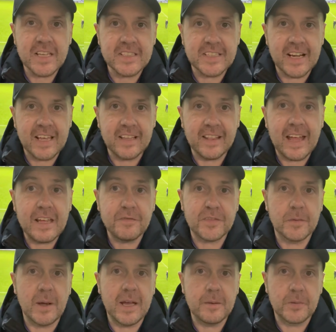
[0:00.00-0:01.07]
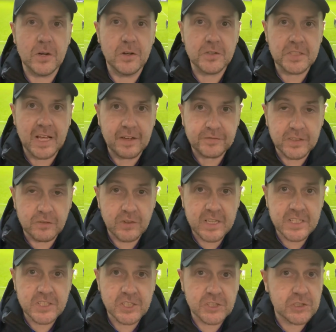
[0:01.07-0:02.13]
you tonight live from Ibrox after
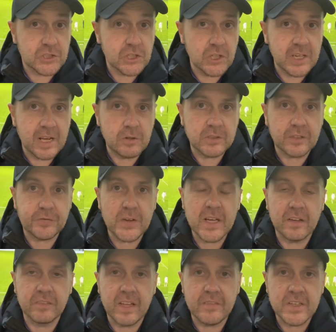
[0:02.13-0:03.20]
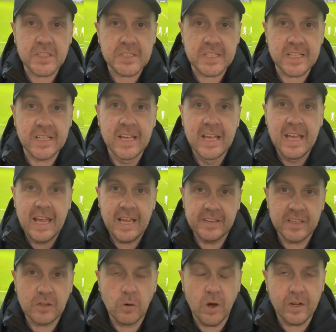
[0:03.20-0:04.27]
Rangers 2-0 defeat of Livingston in
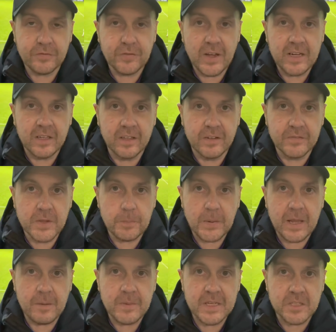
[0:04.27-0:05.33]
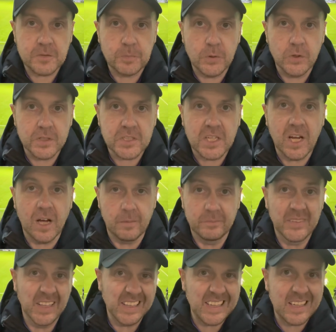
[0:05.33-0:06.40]
the quarter-final of the Premier Sports Cup,
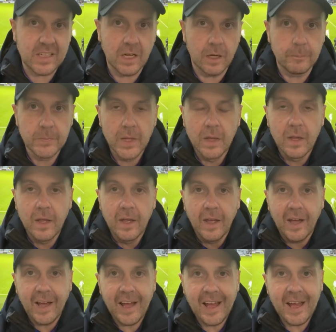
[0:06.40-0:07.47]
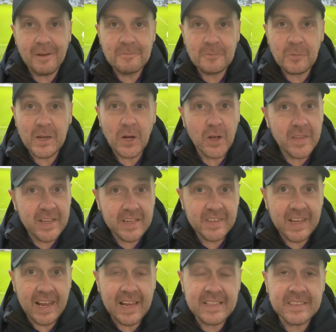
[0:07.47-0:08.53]
the League Cup. We got there in
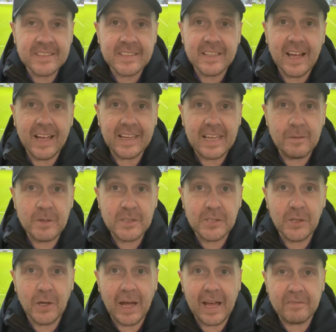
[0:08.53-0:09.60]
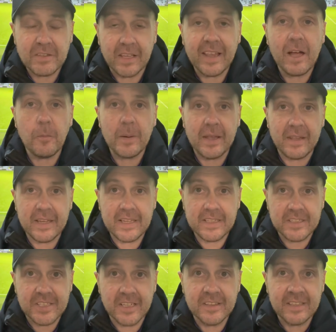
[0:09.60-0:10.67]
the end, a game of two halves, a little bit
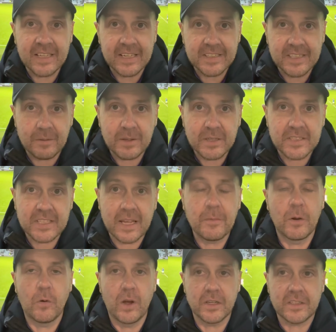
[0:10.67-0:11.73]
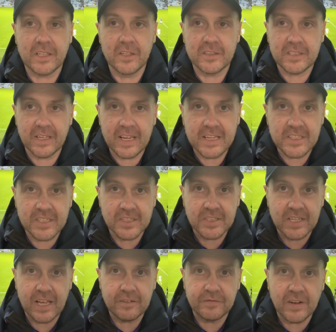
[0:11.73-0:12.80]
like Sunday, except this time it worked out to Rangers'
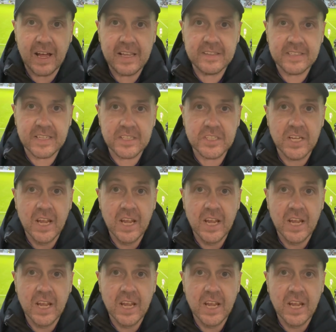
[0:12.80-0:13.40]
advantage.